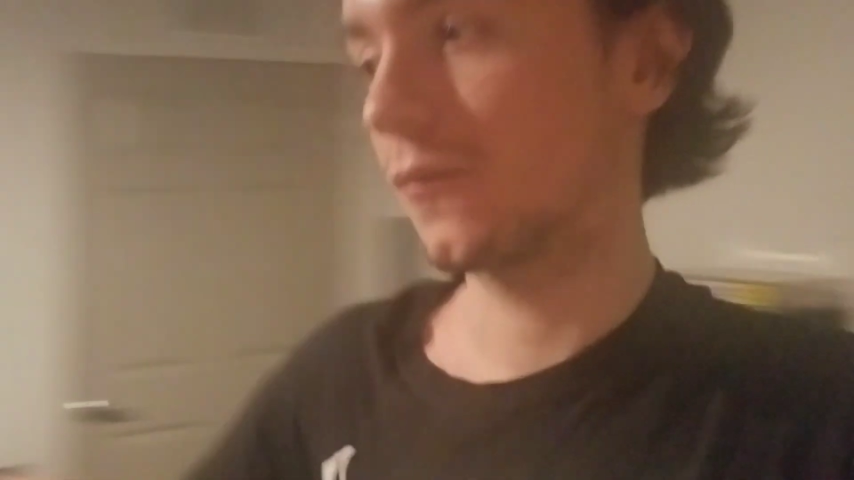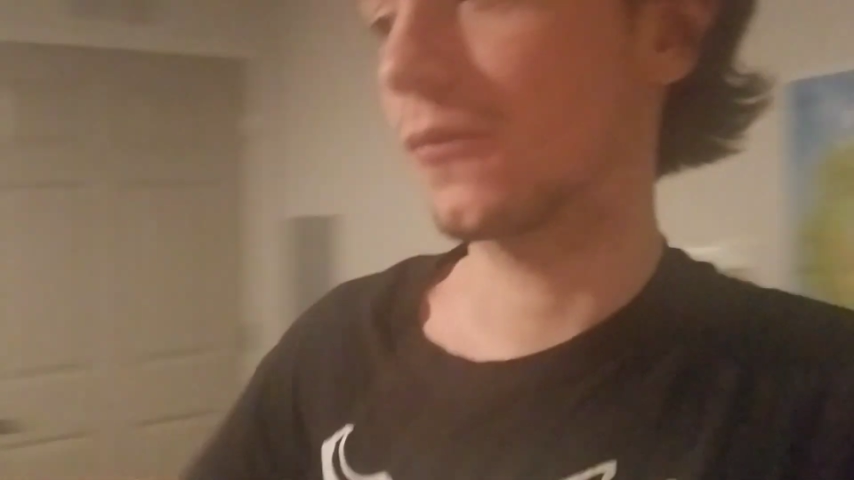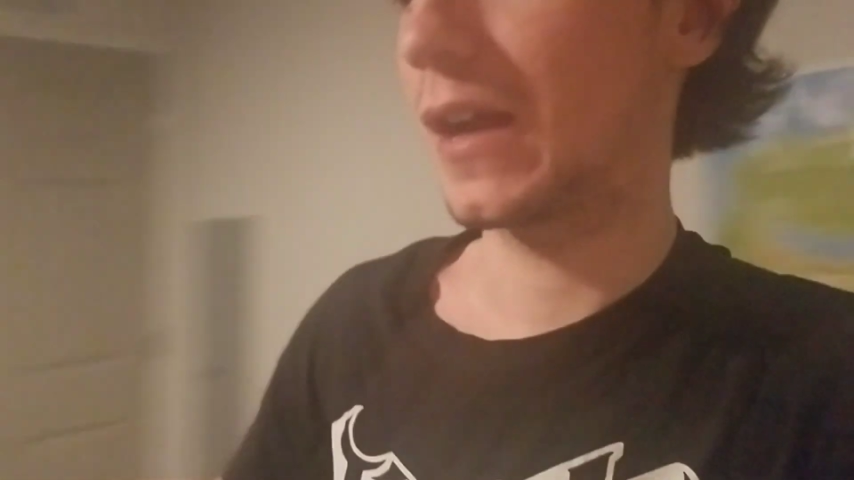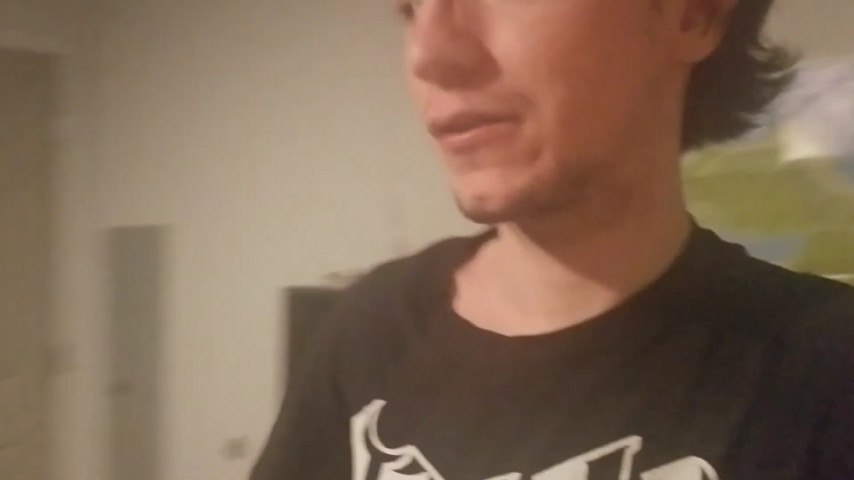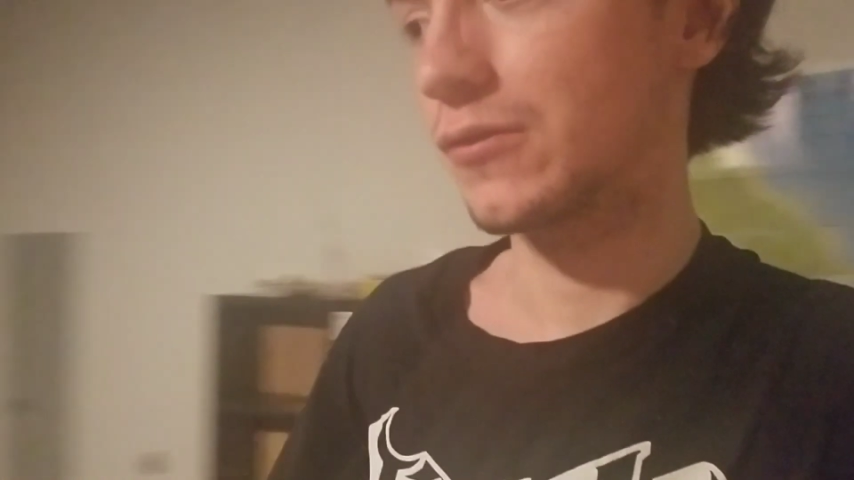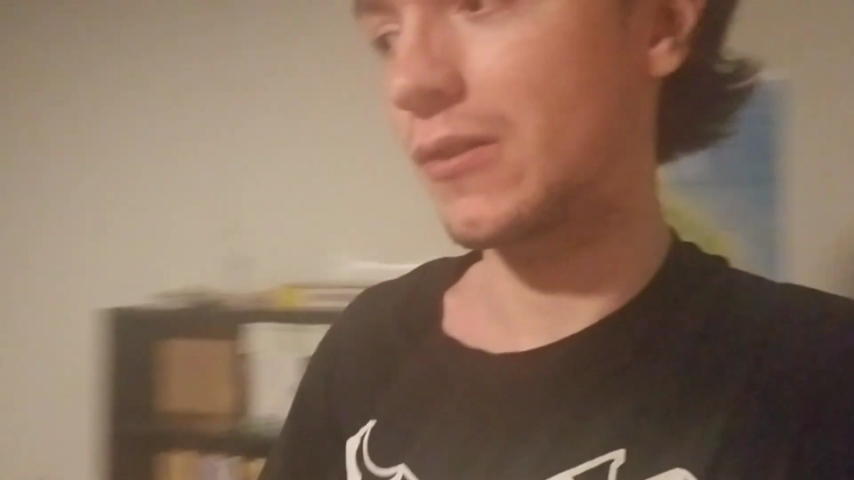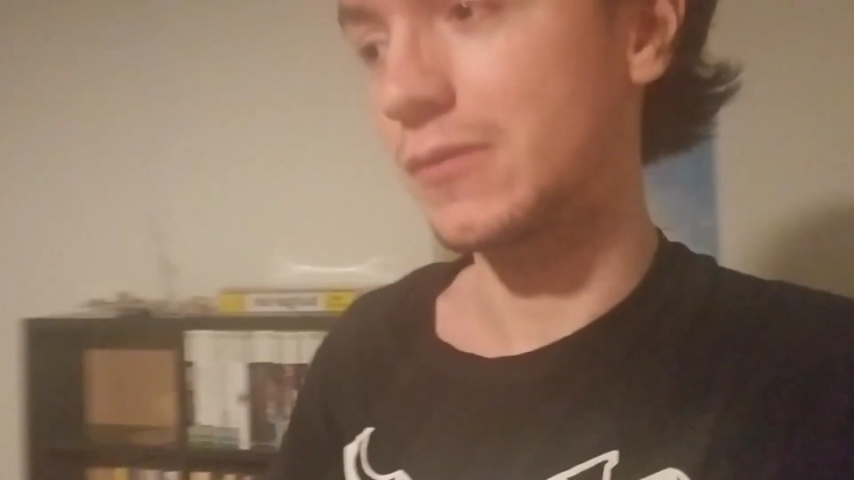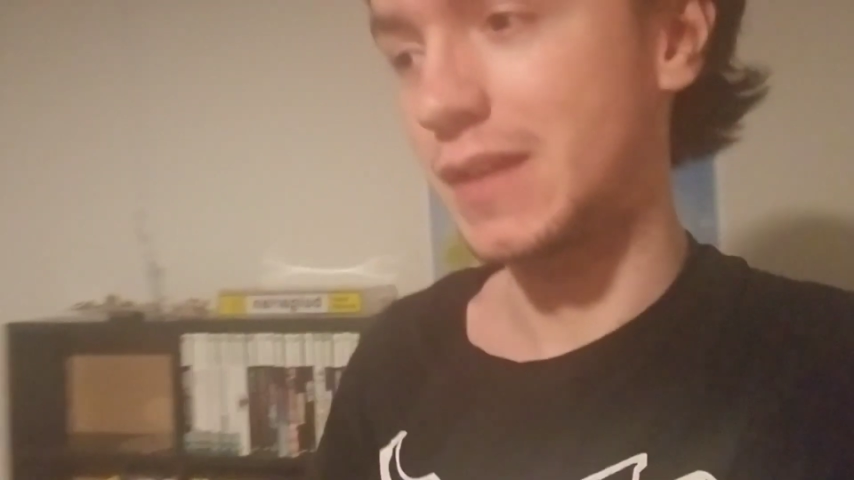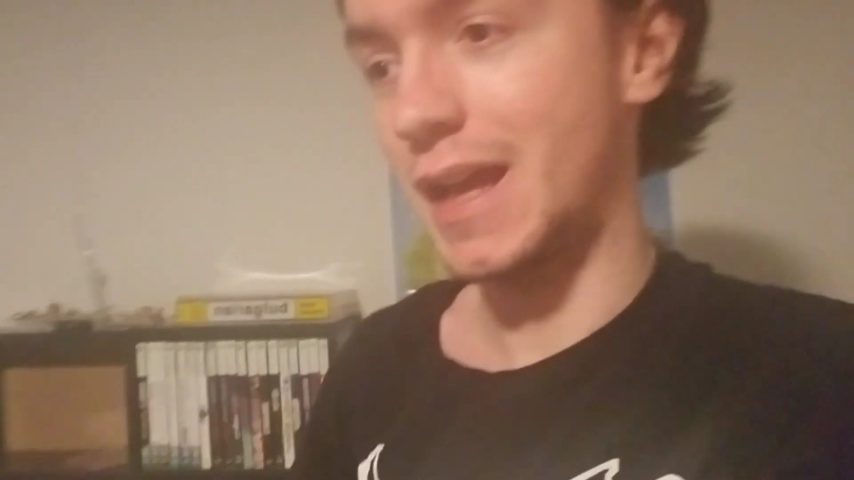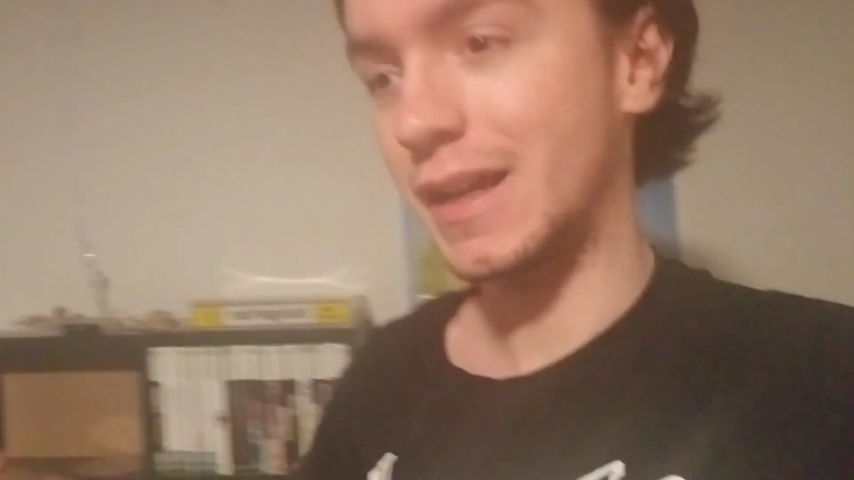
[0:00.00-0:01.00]
retro
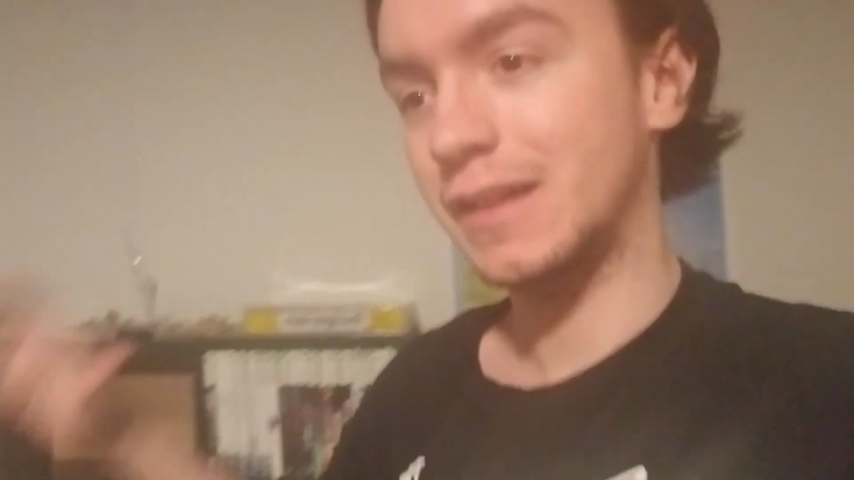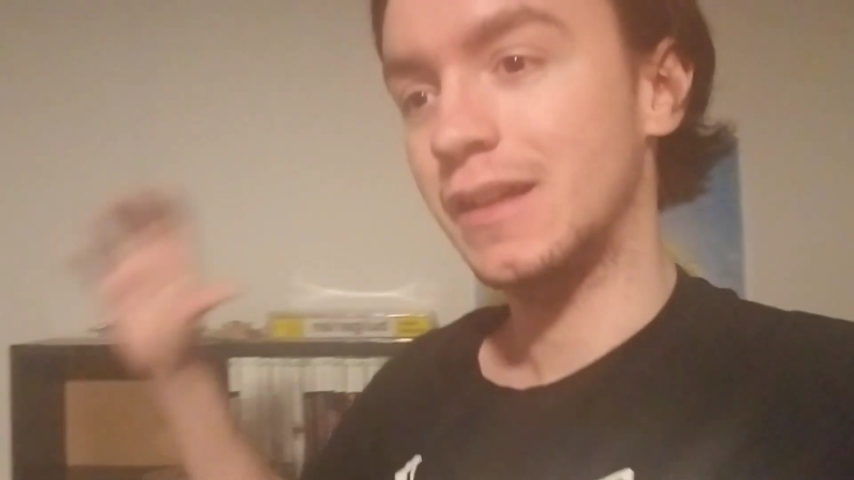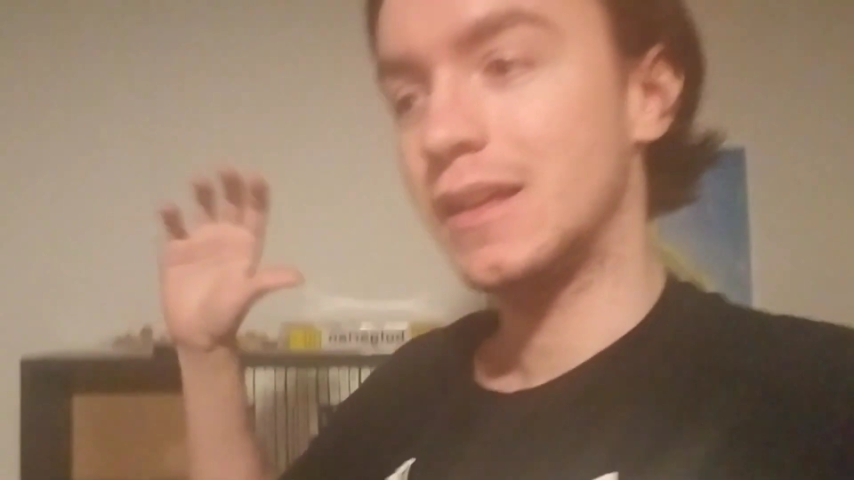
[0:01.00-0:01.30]
tech.